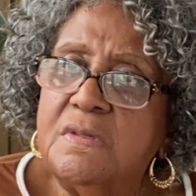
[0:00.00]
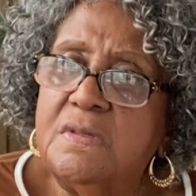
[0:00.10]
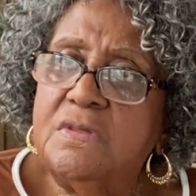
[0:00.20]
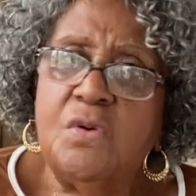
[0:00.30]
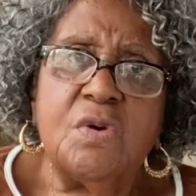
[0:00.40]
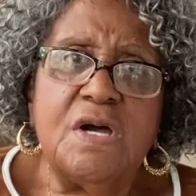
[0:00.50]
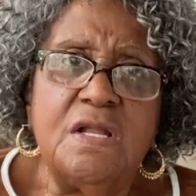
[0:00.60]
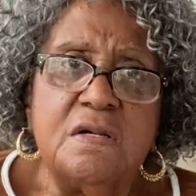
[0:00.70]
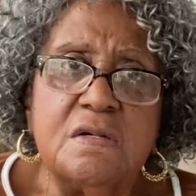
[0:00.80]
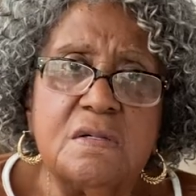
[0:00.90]
no
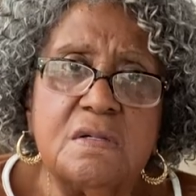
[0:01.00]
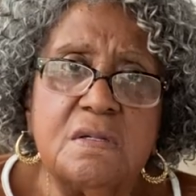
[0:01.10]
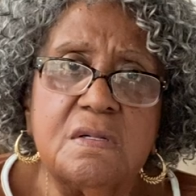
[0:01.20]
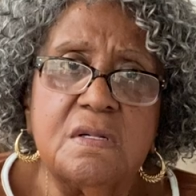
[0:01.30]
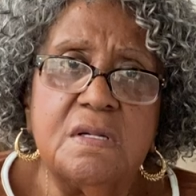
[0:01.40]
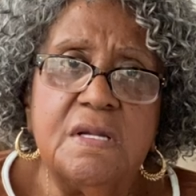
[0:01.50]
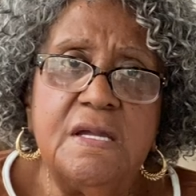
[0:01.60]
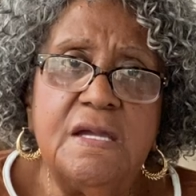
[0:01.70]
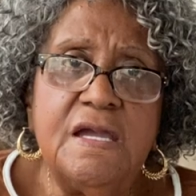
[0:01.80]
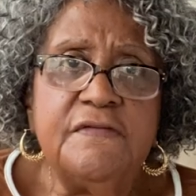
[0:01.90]
color.
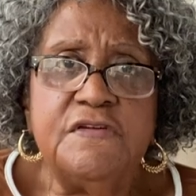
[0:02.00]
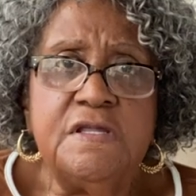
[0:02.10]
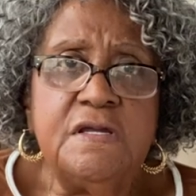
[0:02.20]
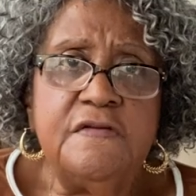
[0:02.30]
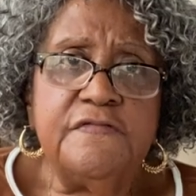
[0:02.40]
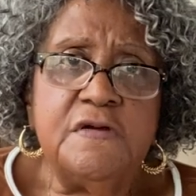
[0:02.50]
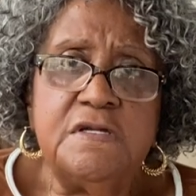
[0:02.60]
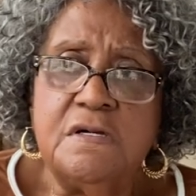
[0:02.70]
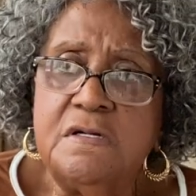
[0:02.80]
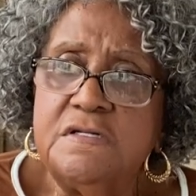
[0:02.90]
Everything in the front
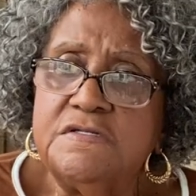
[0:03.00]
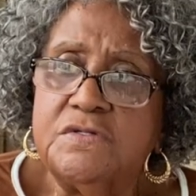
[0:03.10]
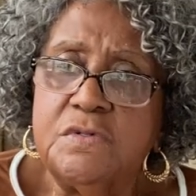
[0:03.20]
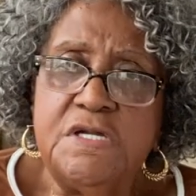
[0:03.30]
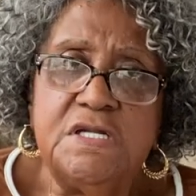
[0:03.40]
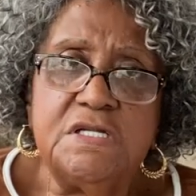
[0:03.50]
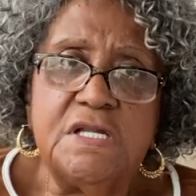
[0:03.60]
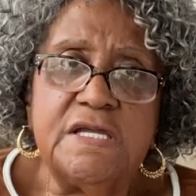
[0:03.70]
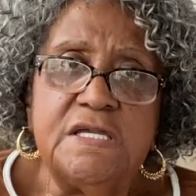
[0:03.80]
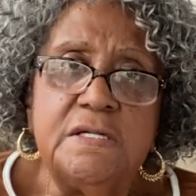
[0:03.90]
yard is green.
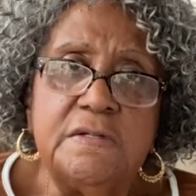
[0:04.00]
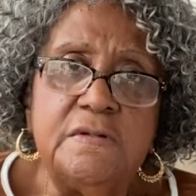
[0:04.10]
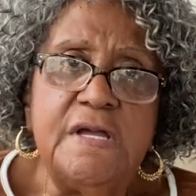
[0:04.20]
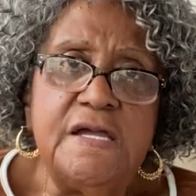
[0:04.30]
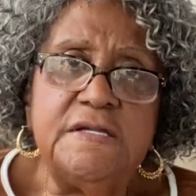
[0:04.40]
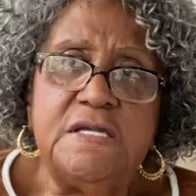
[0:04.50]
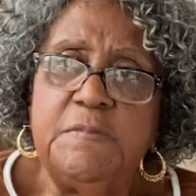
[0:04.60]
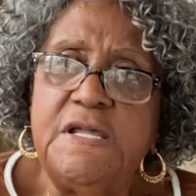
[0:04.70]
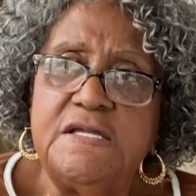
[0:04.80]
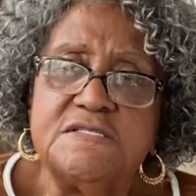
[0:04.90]
Like he
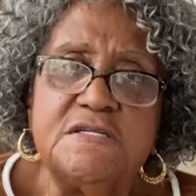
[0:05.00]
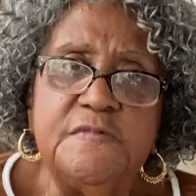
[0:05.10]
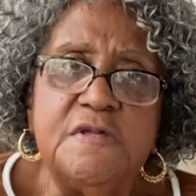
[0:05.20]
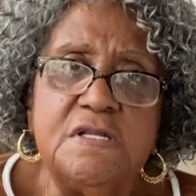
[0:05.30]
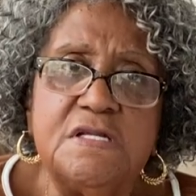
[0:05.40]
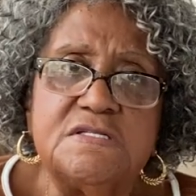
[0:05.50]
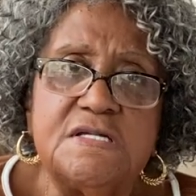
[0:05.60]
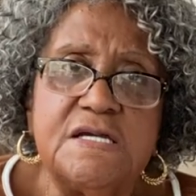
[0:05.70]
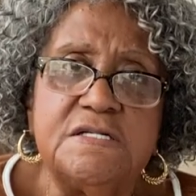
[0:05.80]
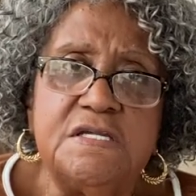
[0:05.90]
plants something that's
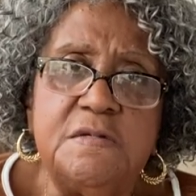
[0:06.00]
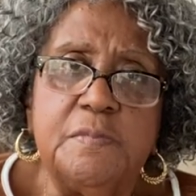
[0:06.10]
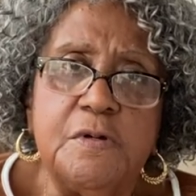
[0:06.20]
like a deep